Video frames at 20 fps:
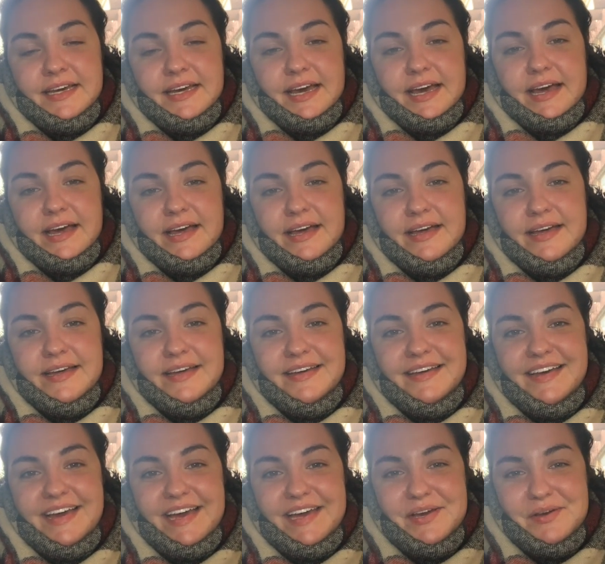
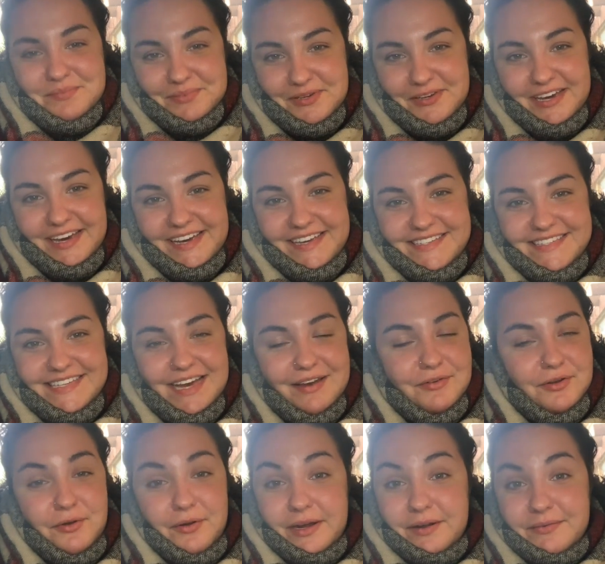I hope you guys
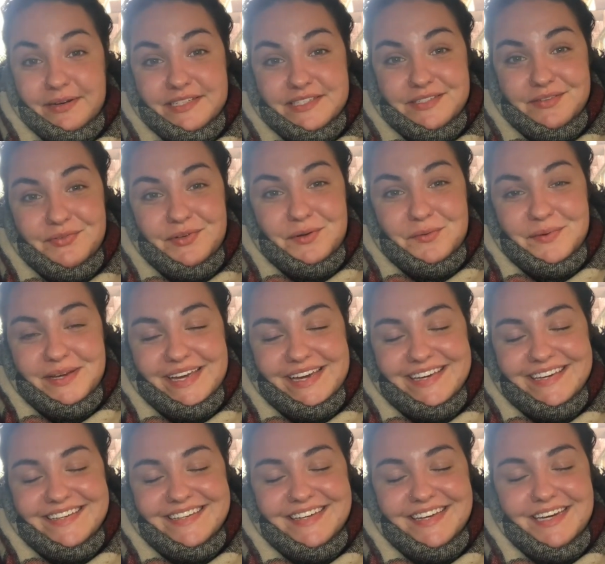have a great rest of your
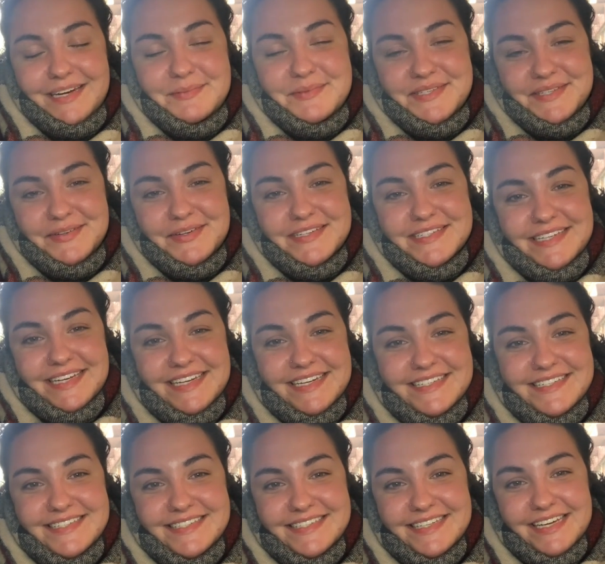week, and I'm so
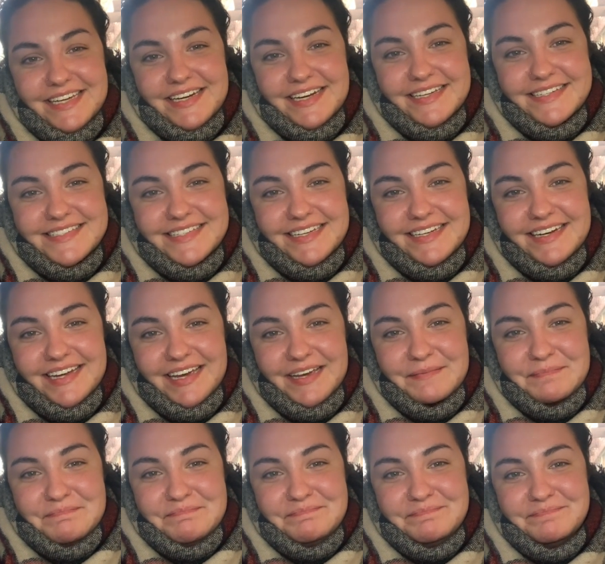excited to see you next
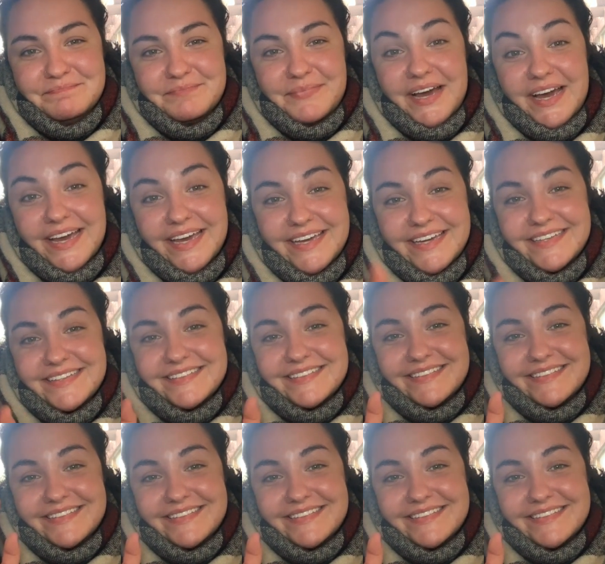Sunday. Bye!